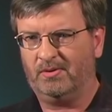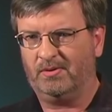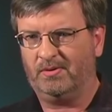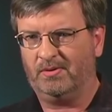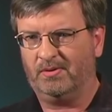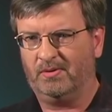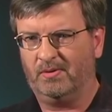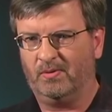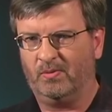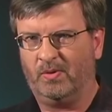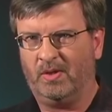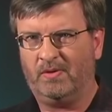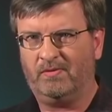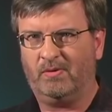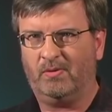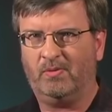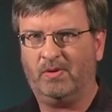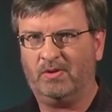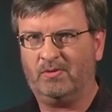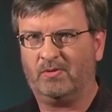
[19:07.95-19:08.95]
whatever it
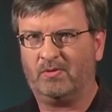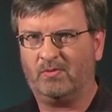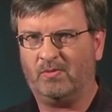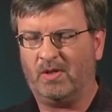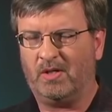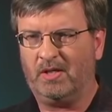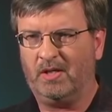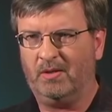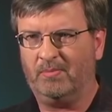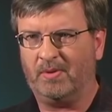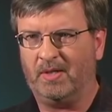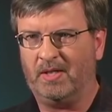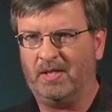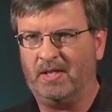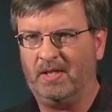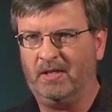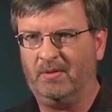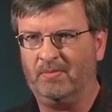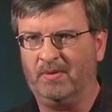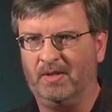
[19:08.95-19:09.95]
was was walking
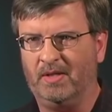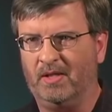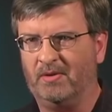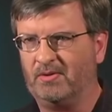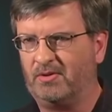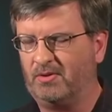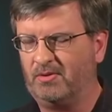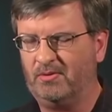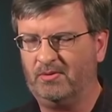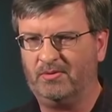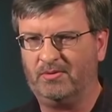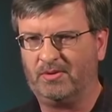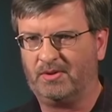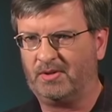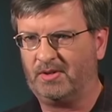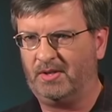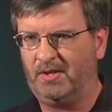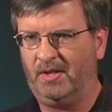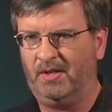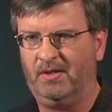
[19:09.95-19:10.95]
behind me. And I was too
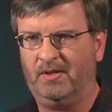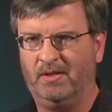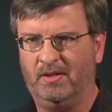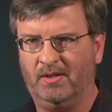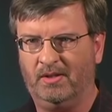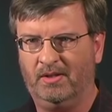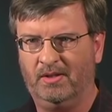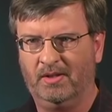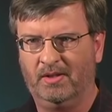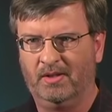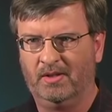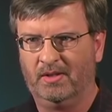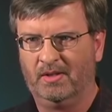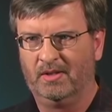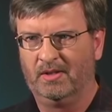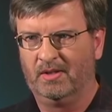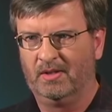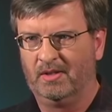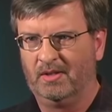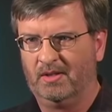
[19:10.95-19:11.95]
scared
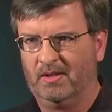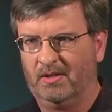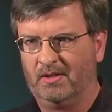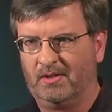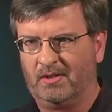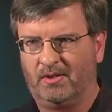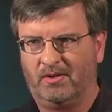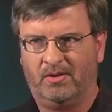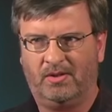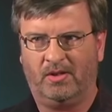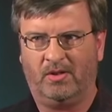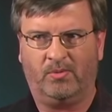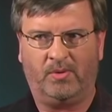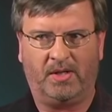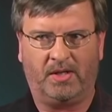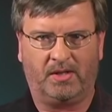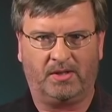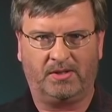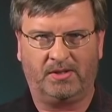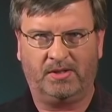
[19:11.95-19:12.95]
to turn away
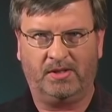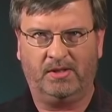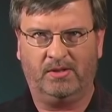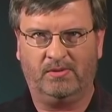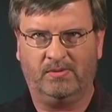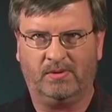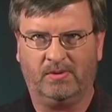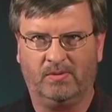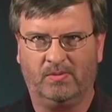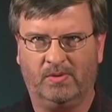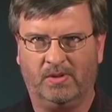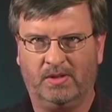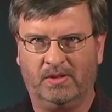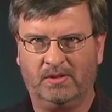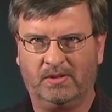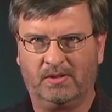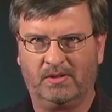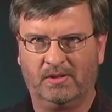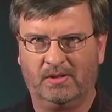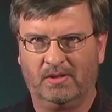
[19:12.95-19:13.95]
to see who it
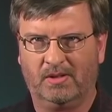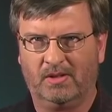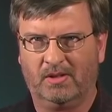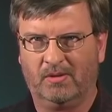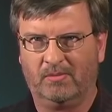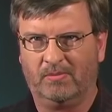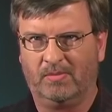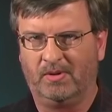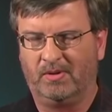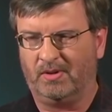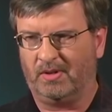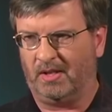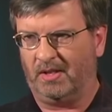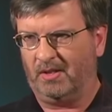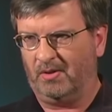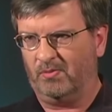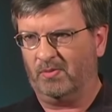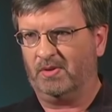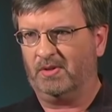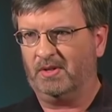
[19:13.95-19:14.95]
was because I didn't
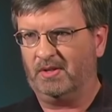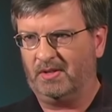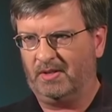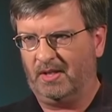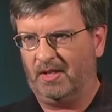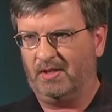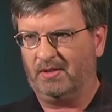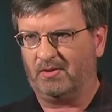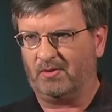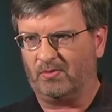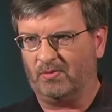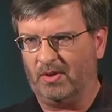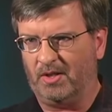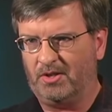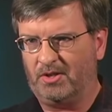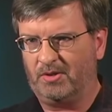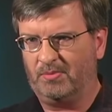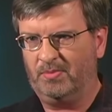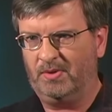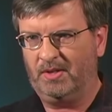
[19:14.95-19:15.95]
want these things to
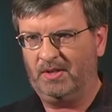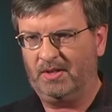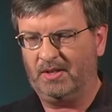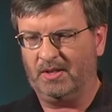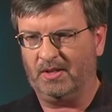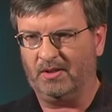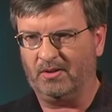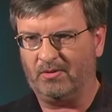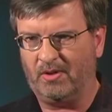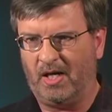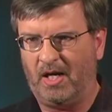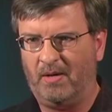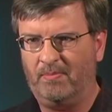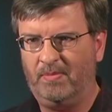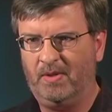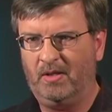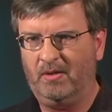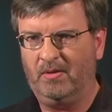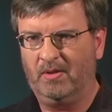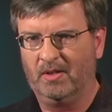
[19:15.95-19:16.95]
rush me and grab
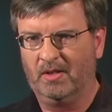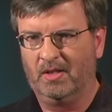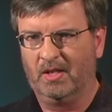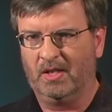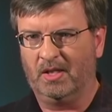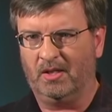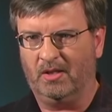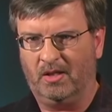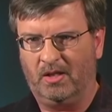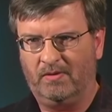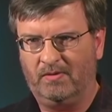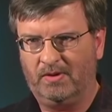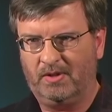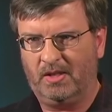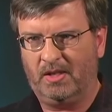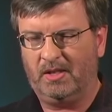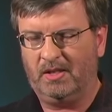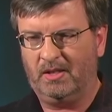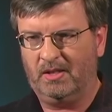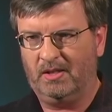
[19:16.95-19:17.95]
me. And all of a
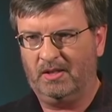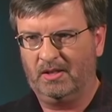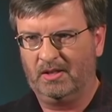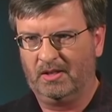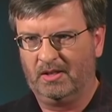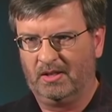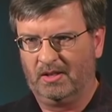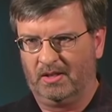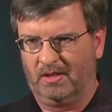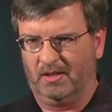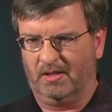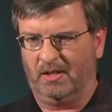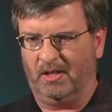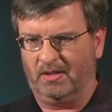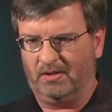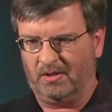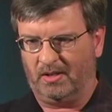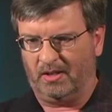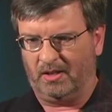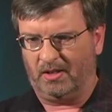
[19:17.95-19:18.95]
sudden, they
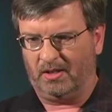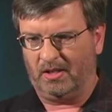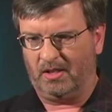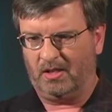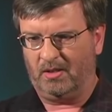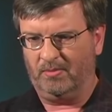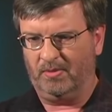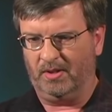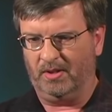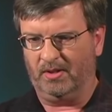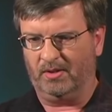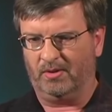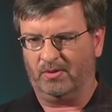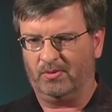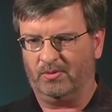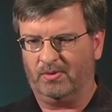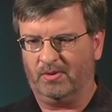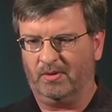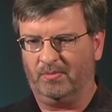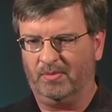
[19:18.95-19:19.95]
started coming
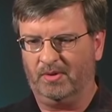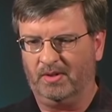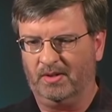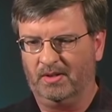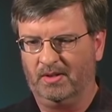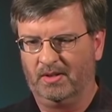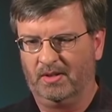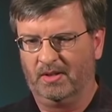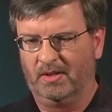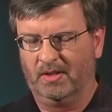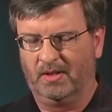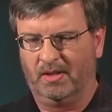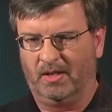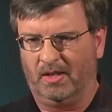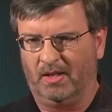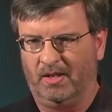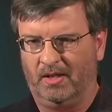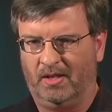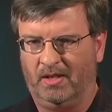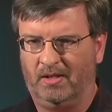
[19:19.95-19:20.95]
toward me.
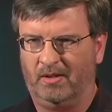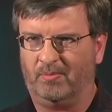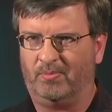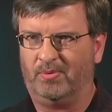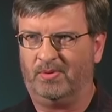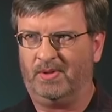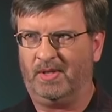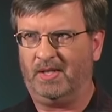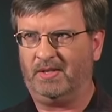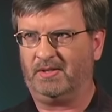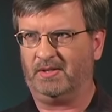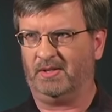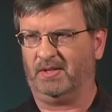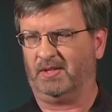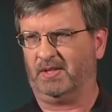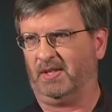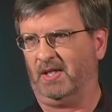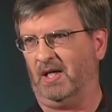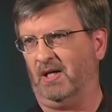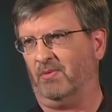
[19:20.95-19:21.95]
And then the presence
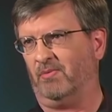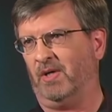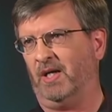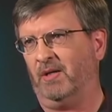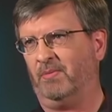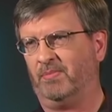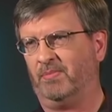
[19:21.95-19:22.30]
got right